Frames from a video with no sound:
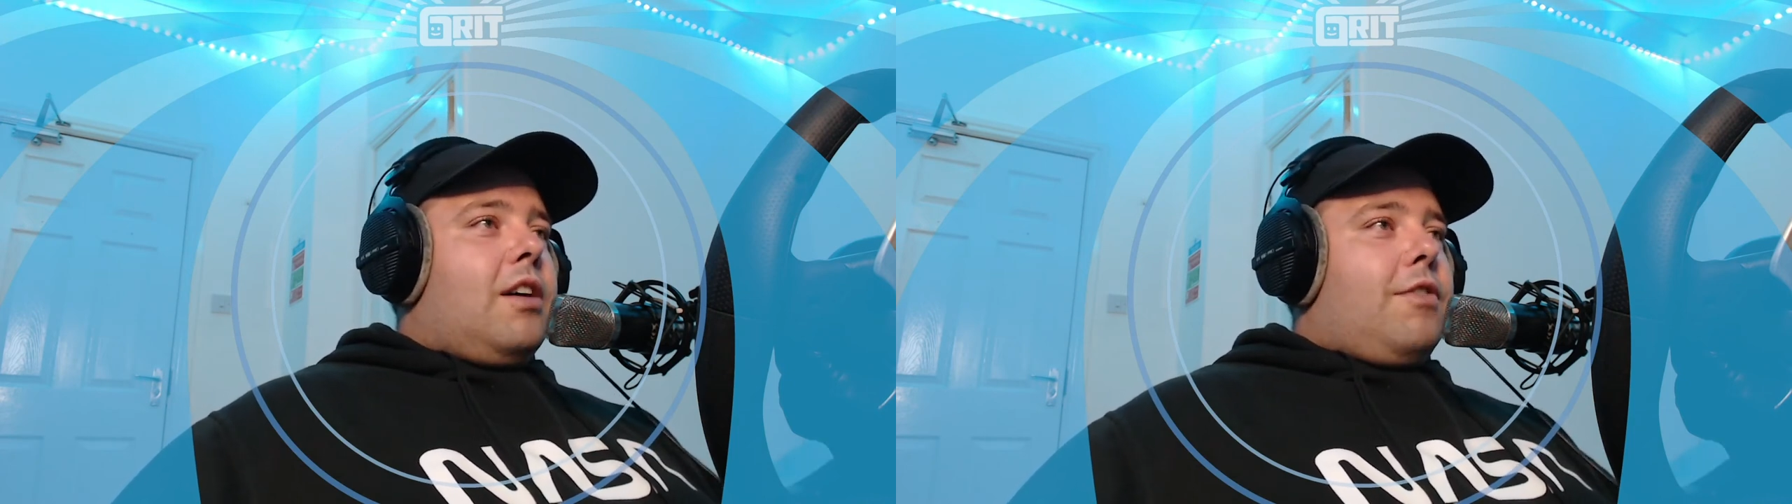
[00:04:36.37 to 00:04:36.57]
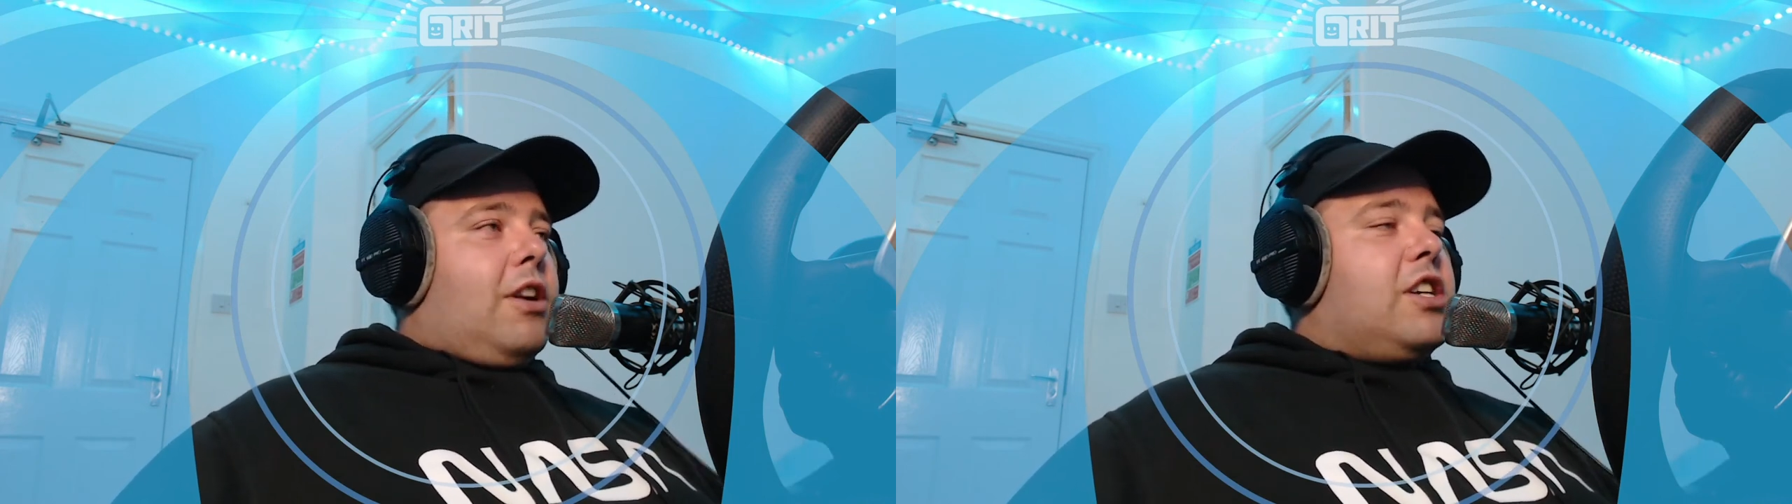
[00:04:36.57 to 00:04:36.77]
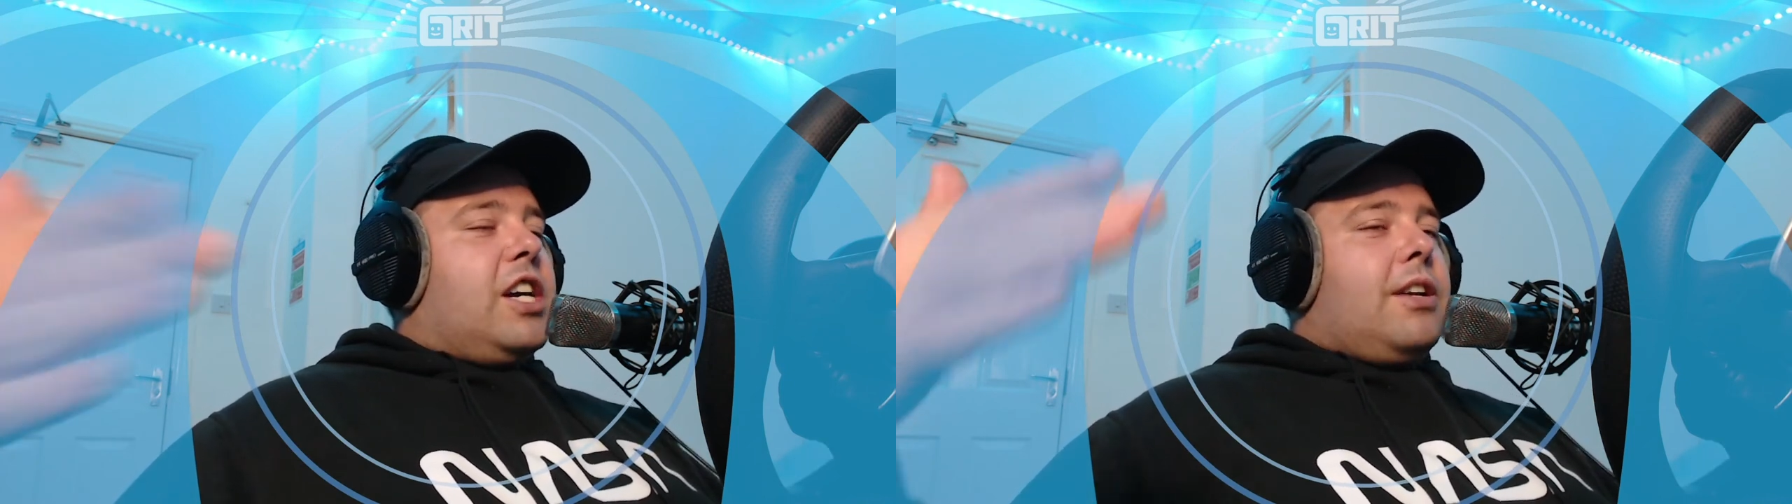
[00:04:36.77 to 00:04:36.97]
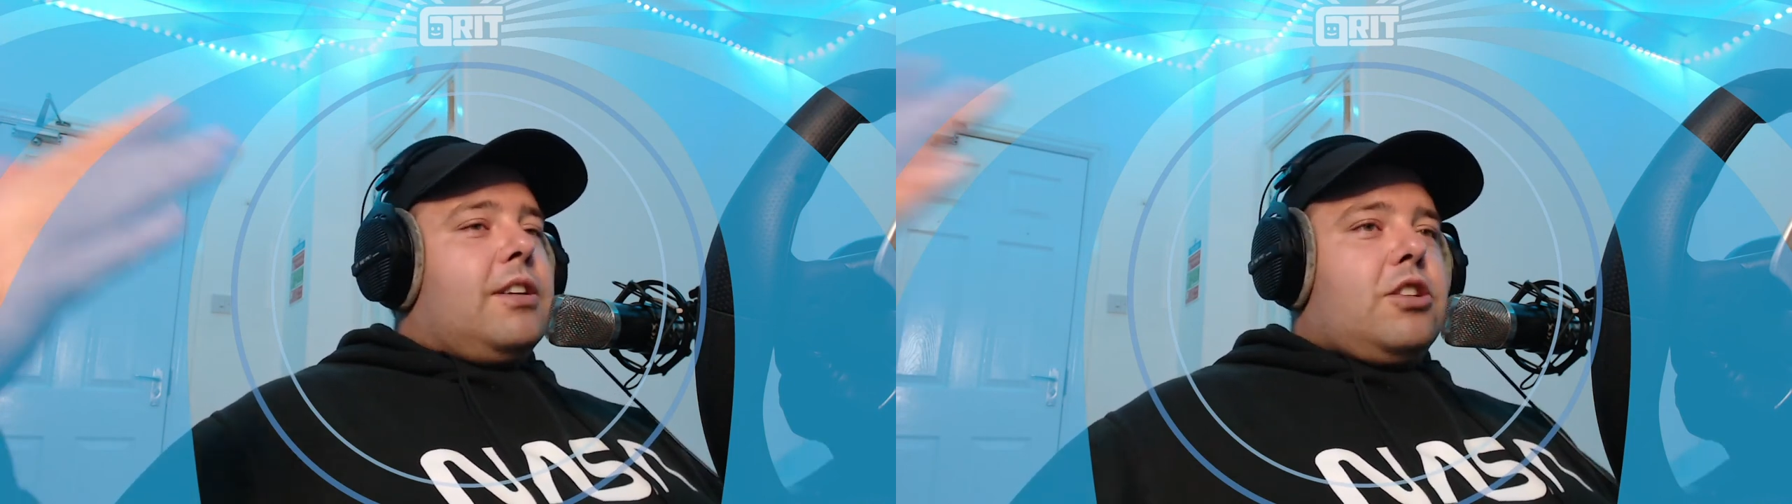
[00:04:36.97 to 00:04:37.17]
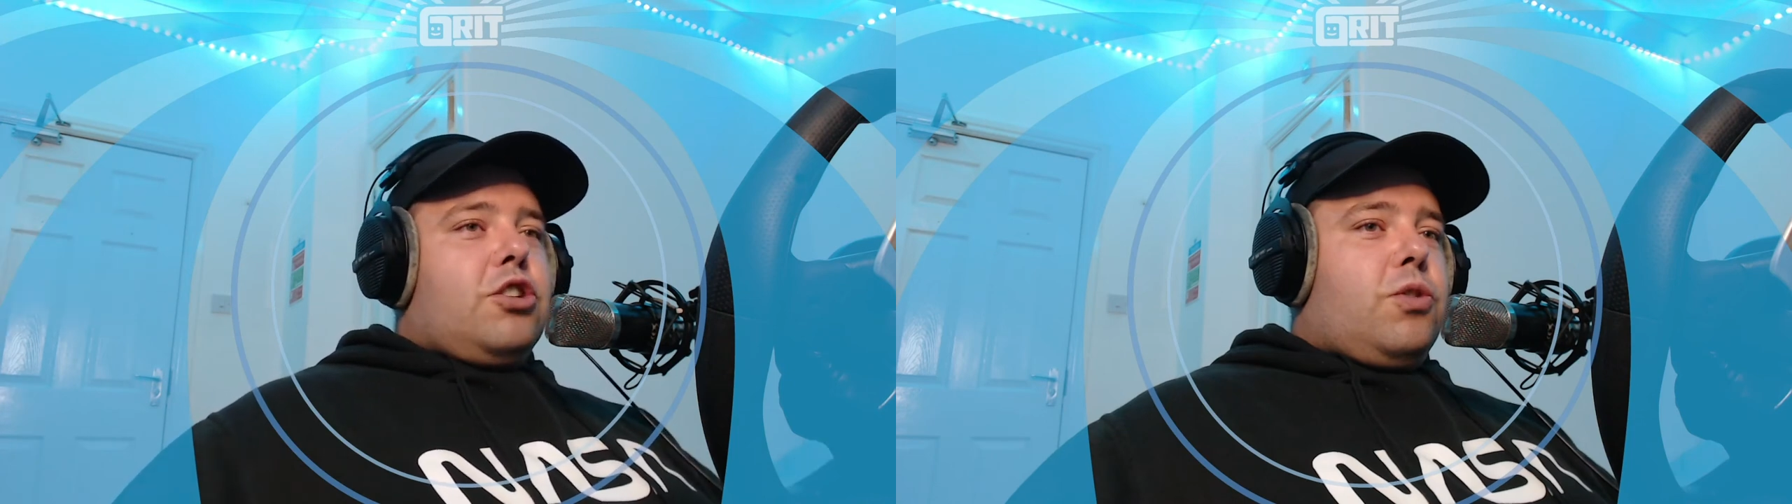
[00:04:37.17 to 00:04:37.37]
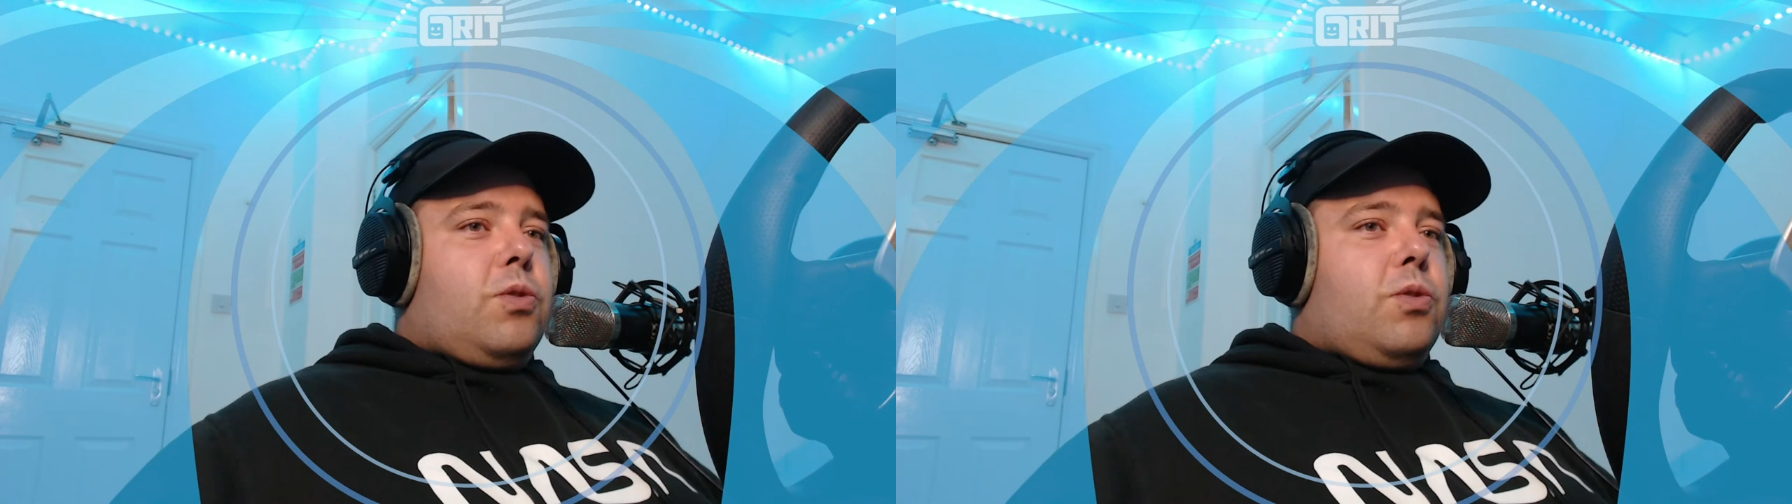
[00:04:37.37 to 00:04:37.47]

I feel like sharing this new